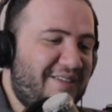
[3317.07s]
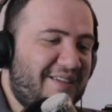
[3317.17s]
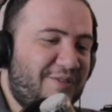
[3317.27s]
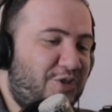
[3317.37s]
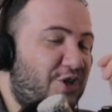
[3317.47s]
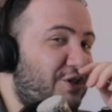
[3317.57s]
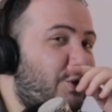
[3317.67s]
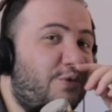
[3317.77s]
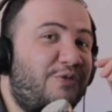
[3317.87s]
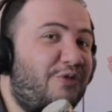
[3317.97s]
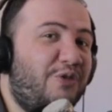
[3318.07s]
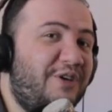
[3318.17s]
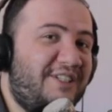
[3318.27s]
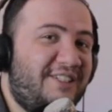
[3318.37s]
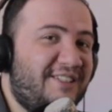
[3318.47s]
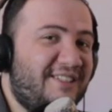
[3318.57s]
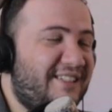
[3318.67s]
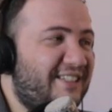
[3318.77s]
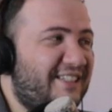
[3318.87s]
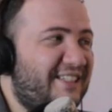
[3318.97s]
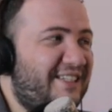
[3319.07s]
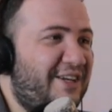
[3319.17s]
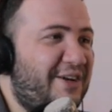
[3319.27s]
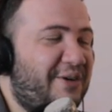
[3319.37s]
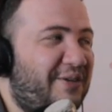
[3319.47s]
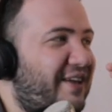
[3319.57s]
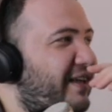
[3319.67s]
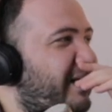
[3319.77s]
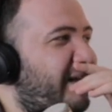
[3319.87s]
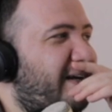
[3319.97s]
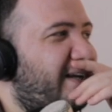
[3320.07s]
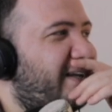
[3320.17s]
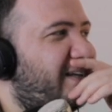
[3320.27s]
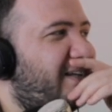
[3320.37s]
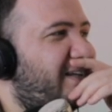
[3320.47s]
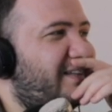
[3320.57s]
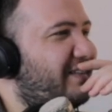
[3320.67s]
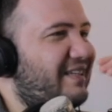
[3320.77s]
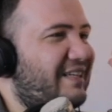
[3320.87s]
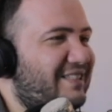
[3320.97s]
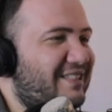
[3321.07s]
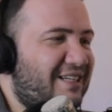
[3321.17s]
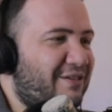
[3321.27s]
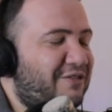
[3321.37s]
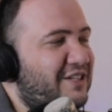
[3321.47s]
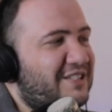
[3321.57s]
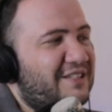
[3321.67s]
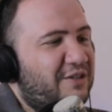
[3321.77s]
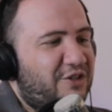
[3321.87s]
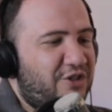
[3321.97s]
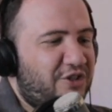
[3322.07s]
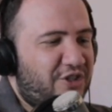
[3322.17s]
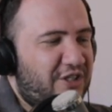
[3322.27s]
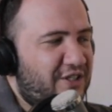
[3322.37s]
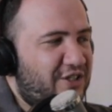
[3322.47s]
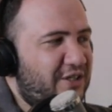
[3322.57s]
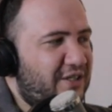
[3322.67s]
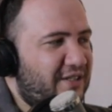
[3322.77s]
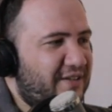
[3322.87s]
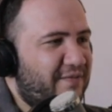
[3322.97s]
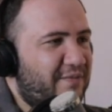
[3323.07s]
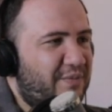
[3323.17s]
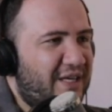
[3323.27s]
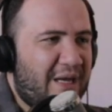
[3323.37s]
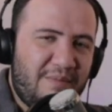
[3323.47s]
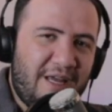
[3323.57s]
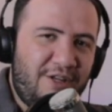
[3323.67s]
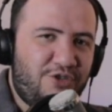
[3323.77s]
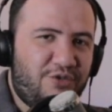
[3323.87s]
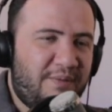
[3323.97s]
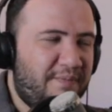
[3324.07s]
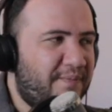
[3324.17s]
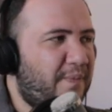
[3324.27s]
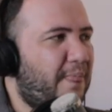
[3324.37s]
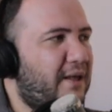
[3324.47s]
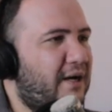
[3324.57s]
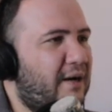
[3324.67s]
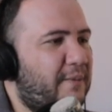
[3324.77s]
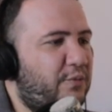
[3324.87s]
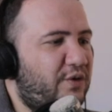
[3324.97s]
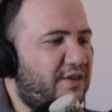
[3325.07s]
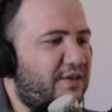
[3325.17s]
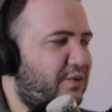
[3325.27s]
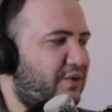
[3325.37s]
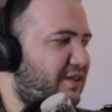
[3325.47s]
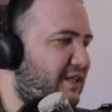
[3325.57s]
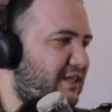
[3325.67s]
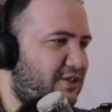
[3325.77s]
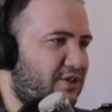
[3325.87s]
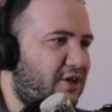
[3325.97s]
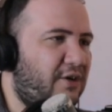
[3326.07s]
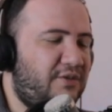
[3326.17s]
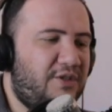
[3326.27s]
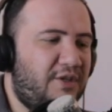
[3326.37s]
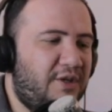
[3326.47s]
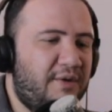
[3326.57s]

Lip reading: just her voice, you know, it's enough. Because she became mainstream with these songs, you know.